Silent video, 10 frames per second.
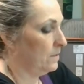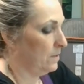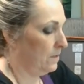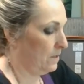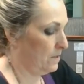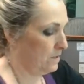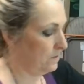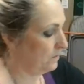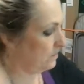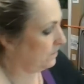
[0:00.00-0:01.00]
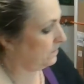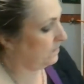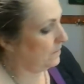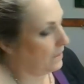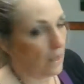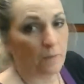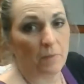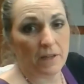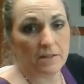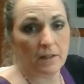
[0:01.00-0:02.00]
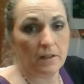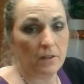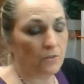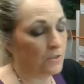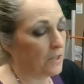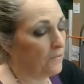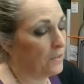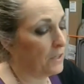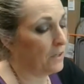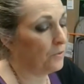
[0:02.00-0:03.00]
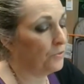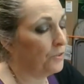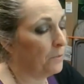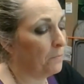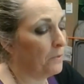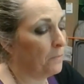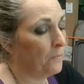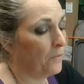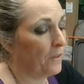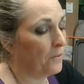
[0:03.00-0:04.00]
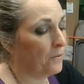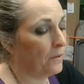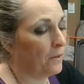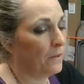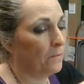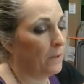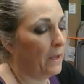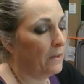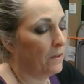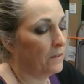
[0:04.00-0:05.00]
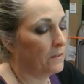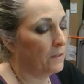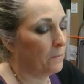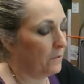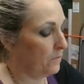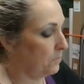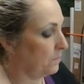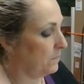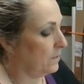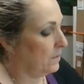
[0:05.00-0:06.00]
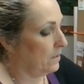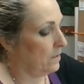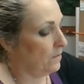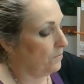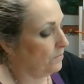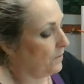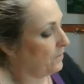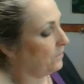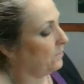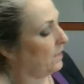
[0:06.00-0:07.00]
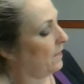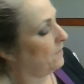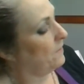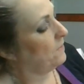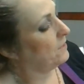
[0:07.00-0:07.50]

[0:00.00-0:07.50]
Okay. And basically you're just having the kiddos dip the feather in the paint on the tip of the feather, and then they